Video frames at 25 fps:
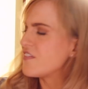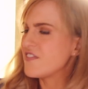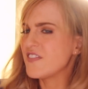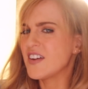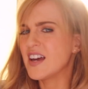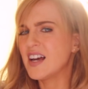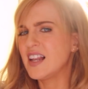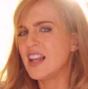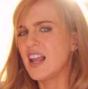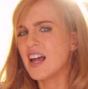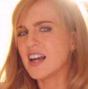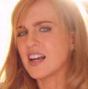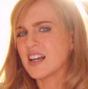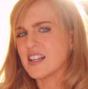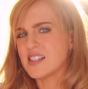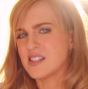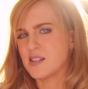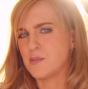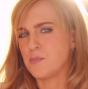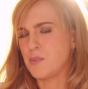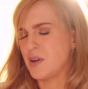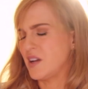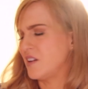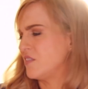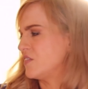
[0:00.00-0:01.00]
feel like it's a
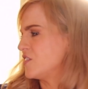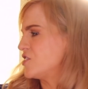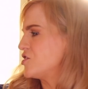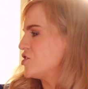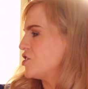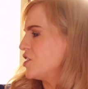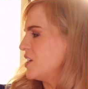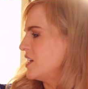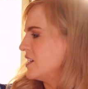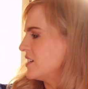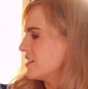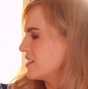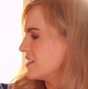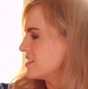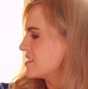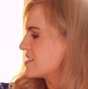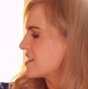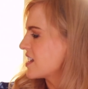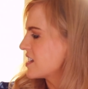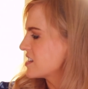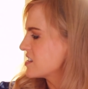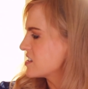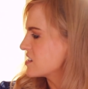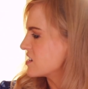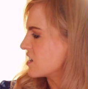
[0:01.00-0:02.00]
bit of a cheat, because
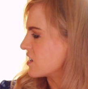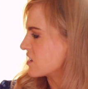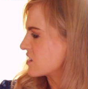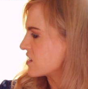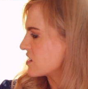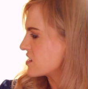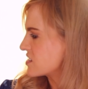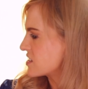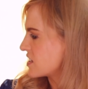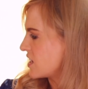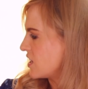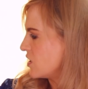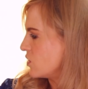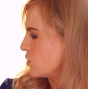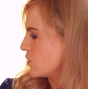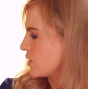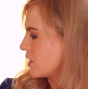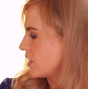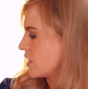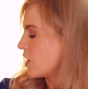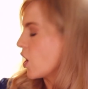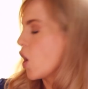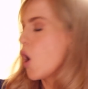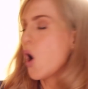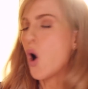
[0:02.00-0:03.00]
that's not the
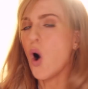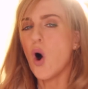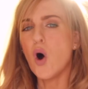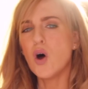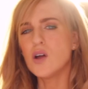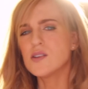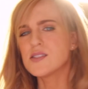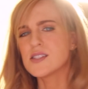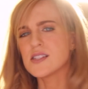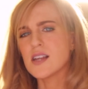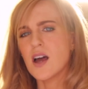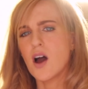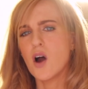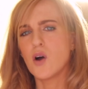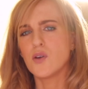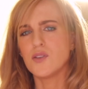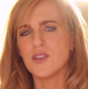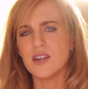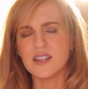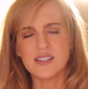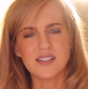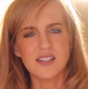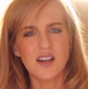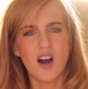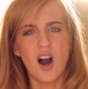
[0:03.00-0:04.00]
slogan. Also,
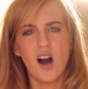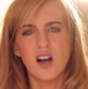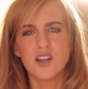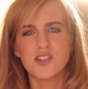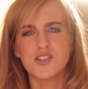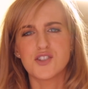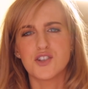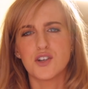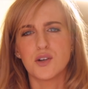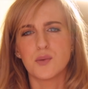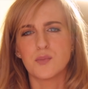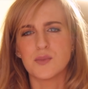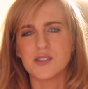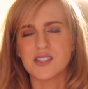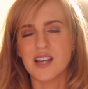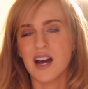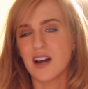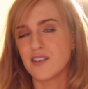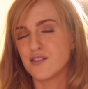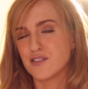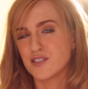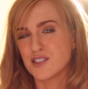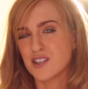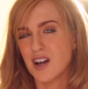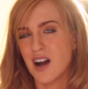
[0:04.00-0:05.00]
this costume was
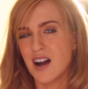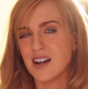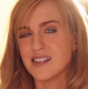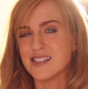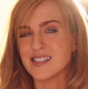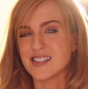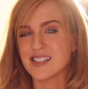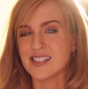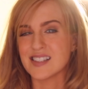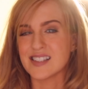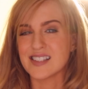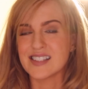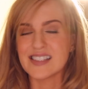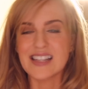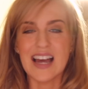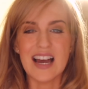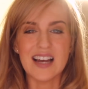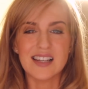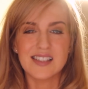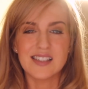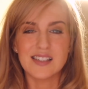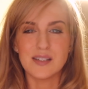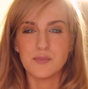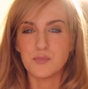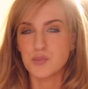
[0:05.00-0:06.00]
advertised as
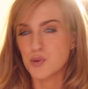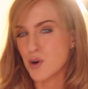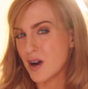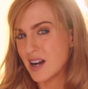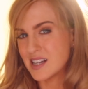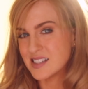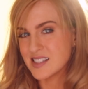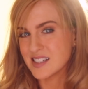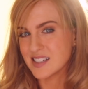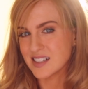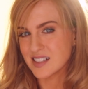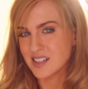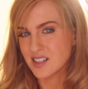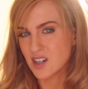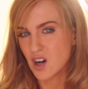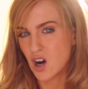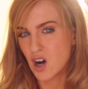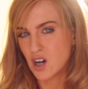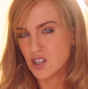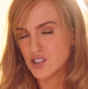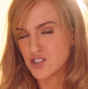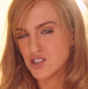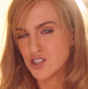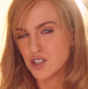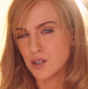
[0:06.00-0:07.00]
sexy president
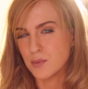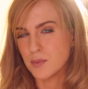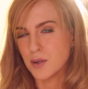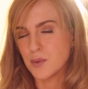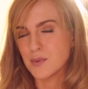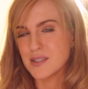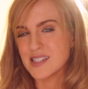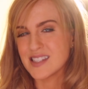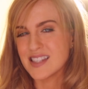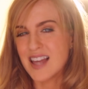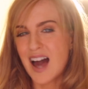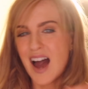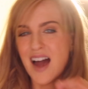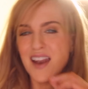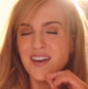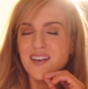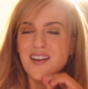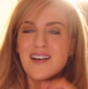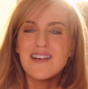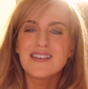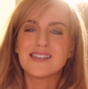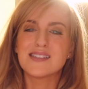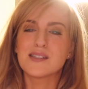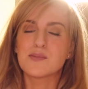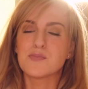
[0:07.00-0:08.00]
costume. It was that
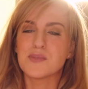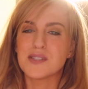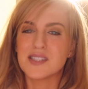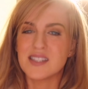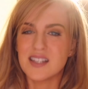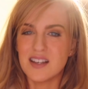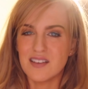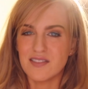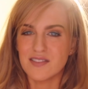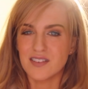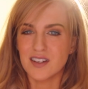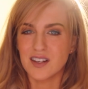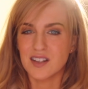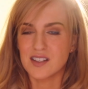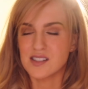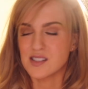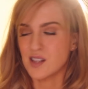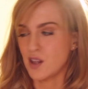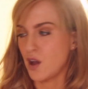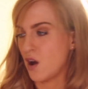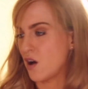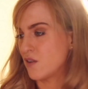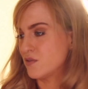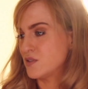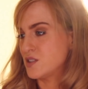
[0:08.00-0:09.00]
non-specific, because
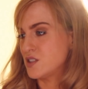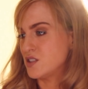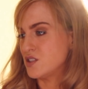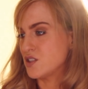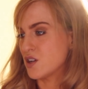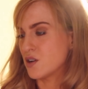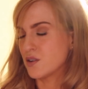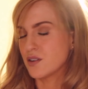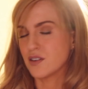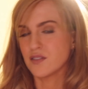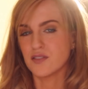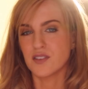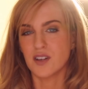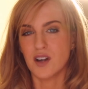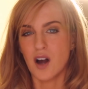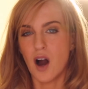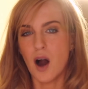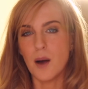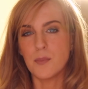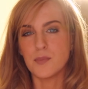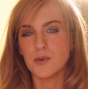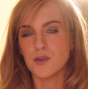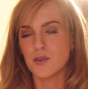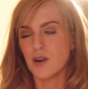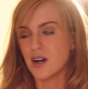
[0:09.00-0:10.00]
they obviously don't have the
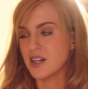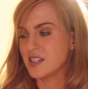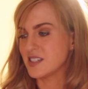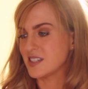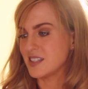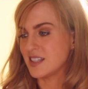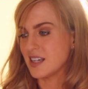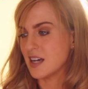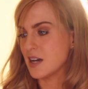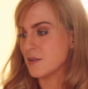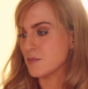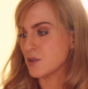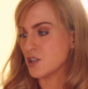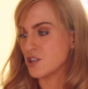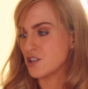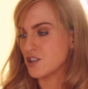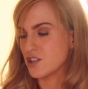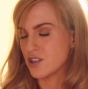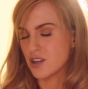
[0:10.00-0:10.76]
copyright to the image.